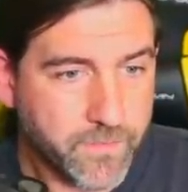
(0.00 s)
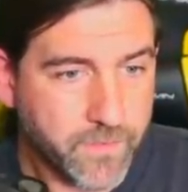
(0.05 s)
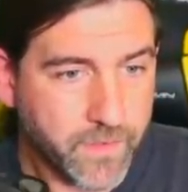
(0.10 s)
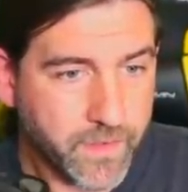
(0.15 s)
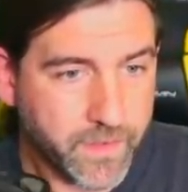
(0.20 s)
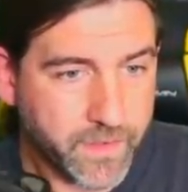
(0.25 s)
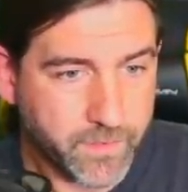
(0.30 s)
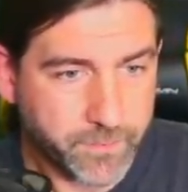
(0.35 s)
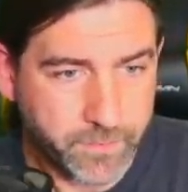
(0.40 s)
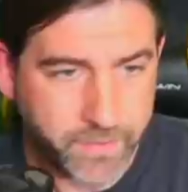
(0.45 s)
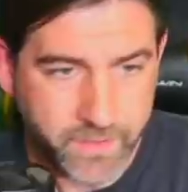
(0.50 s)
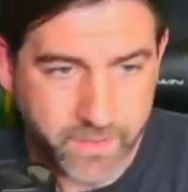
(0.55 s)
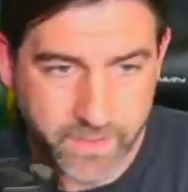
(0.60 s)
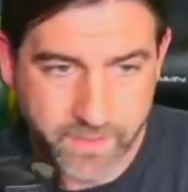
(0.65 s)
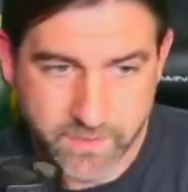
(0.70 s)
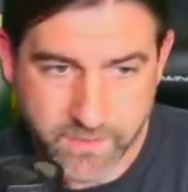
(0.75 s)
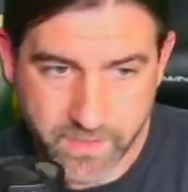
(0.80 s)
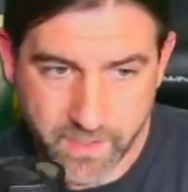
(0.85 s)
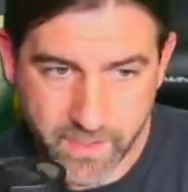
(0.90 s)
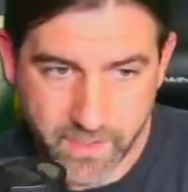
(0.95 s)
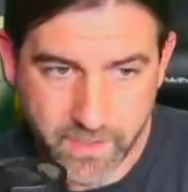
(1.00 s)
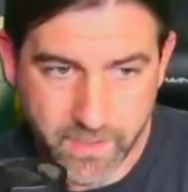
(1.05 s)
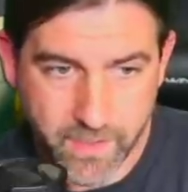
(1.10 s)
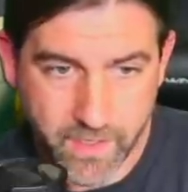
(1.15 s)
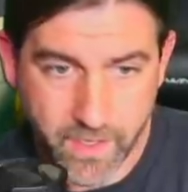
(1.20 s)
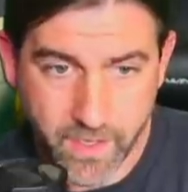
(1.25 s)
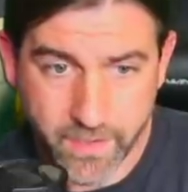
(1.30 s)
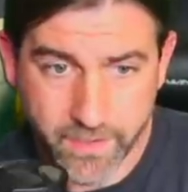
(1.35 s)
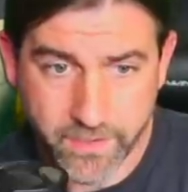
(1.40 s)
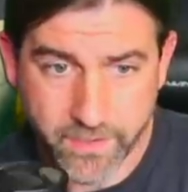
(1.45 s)
at a PSA
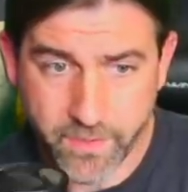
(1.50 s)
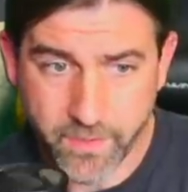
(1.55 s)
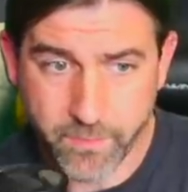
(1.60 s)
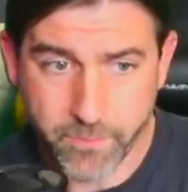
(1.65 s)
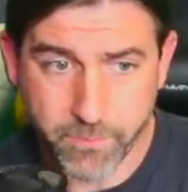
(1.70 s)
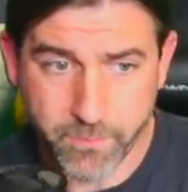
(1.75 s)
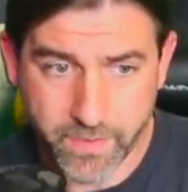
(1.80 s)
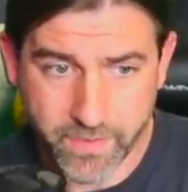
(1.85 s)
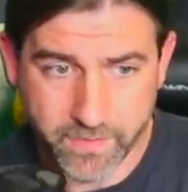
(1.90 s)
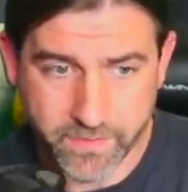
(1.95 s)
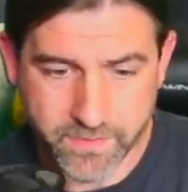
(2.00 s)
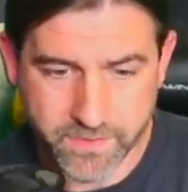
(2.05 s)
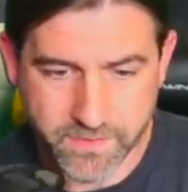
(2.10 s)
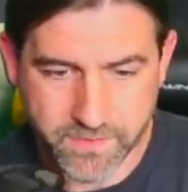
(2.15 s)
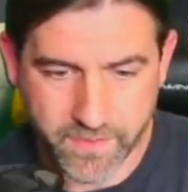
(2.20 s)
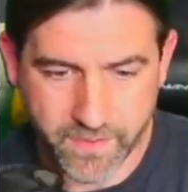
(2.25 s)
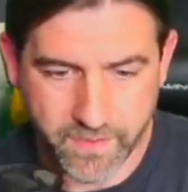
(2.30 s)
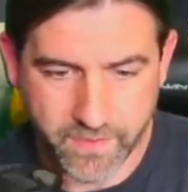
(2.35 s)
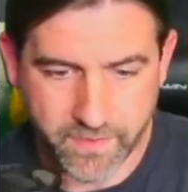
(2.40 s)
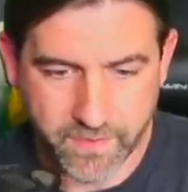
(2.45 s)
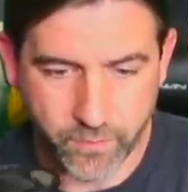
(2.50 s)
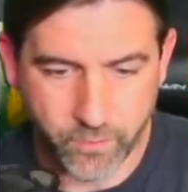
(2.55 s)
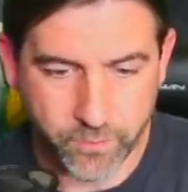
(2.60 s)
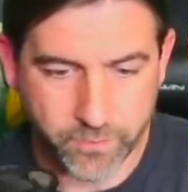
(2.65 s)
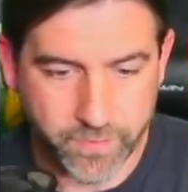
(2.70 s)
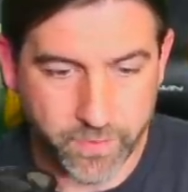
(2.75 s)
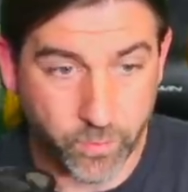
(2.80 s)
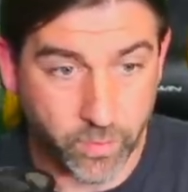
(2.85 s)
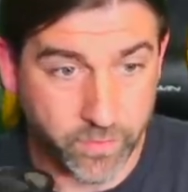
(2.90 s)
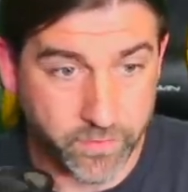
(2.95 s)
9 mint state, it would
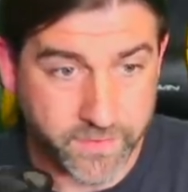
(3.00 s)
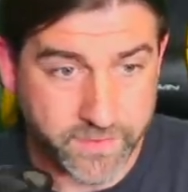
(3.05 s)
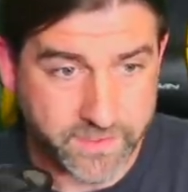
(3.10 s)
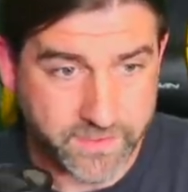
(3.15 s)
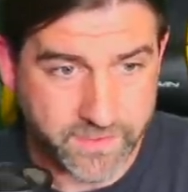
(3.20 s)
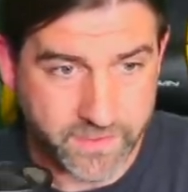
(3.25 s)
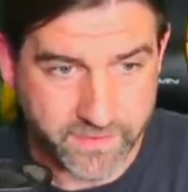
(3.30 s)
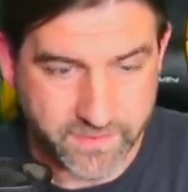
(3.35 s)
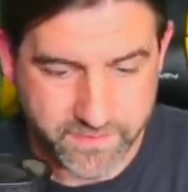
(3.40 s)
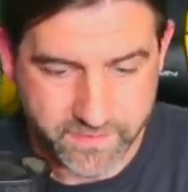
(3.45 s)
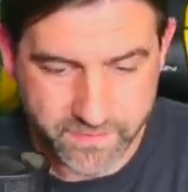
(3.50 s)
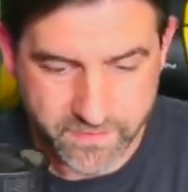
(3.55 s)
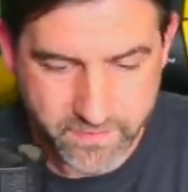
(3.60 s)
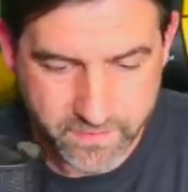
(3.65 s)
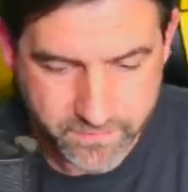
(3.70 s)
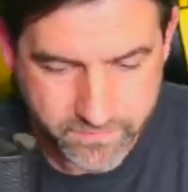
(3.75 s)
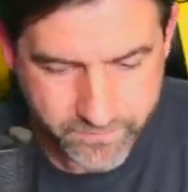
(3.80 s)
be worth 60